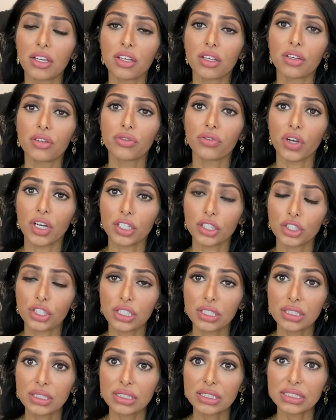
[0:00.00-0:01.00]

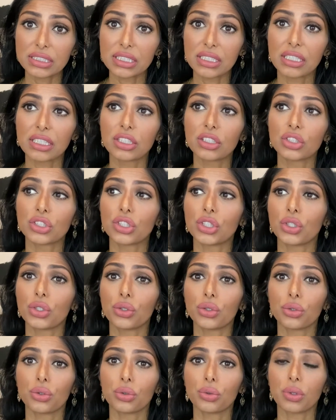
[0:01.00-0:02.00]
functions,
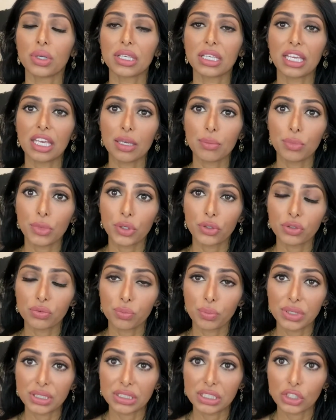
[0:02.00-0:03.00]
to keep those
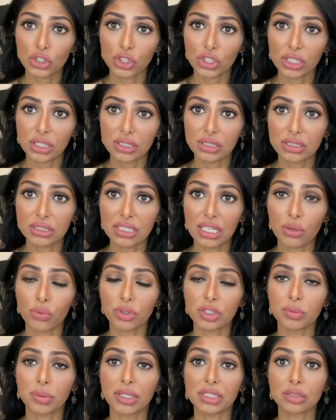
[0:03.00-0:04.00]
positions and
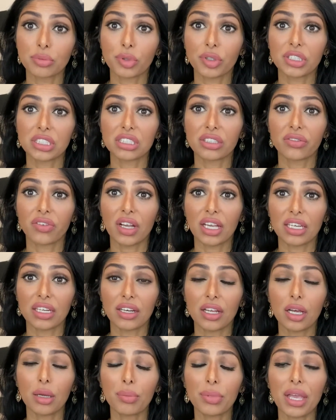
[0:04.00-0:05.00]
responsibilities divided
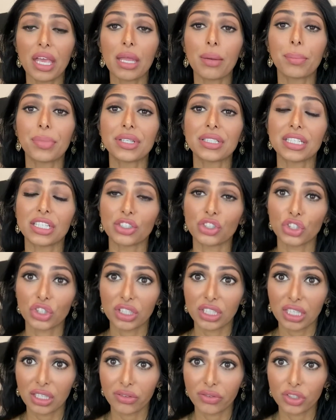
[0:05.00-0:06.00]
up, and potentially
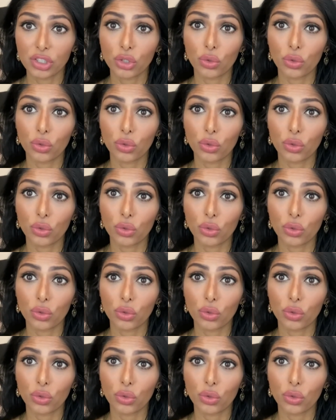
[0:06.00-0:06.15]
even to